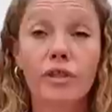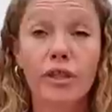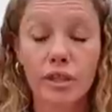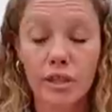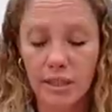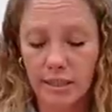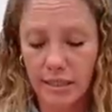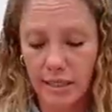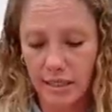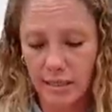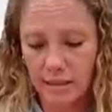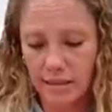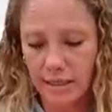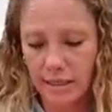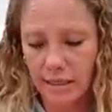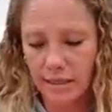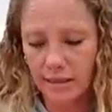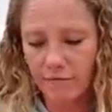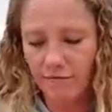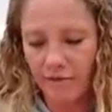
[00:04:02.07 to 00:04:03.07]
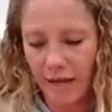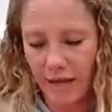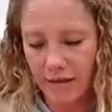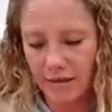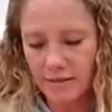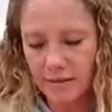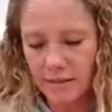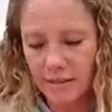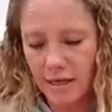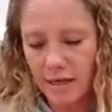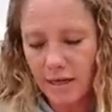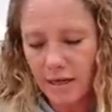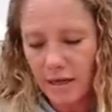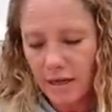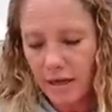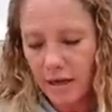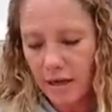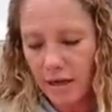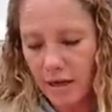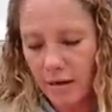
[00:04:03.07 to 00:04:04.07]
30 days in advance,
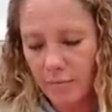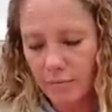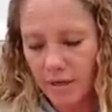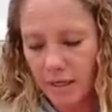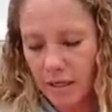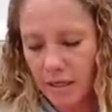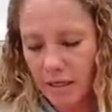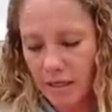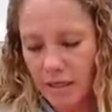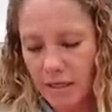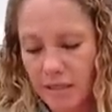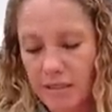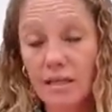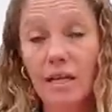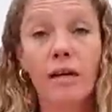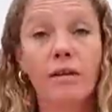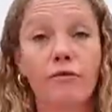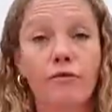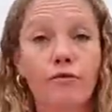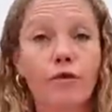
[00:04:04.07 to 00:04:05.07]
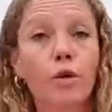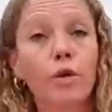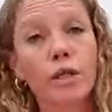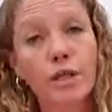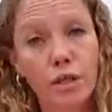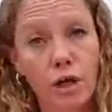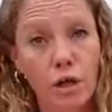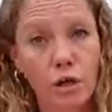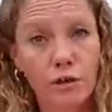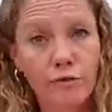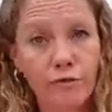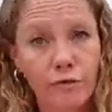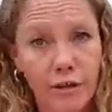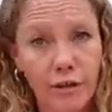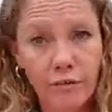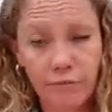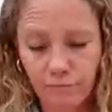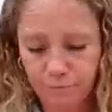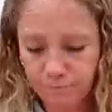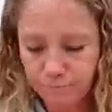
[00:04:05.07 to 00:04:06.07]
um, it is a $40
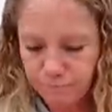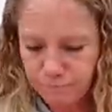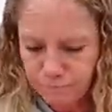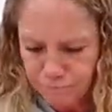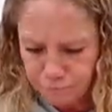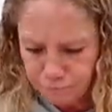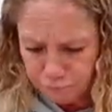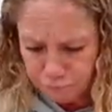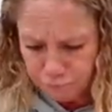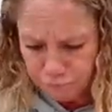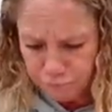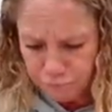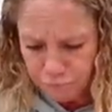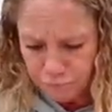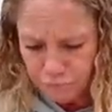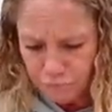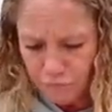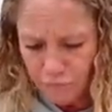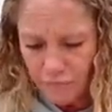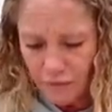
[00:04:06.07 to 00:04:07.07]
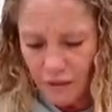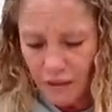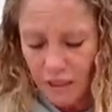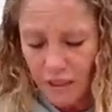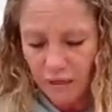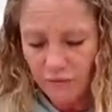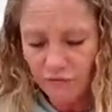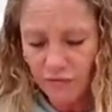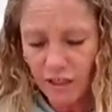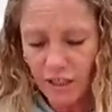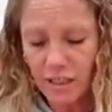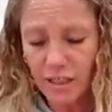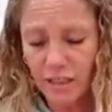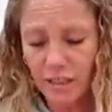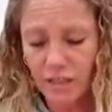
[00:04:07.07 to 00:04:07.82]
fee if it